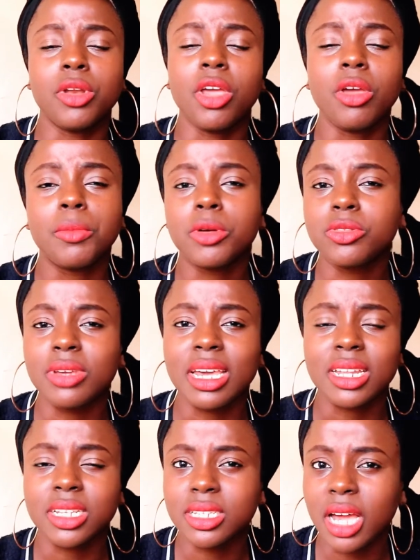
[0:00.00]
When are you about to
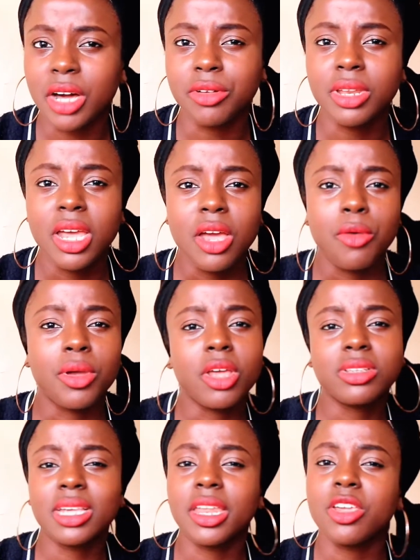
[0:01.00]
get a child? When
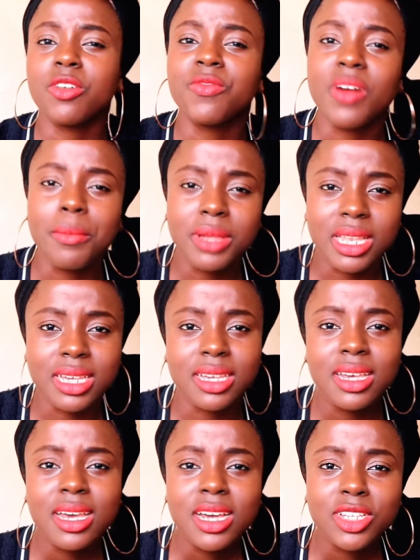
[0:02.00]
are you starting your family?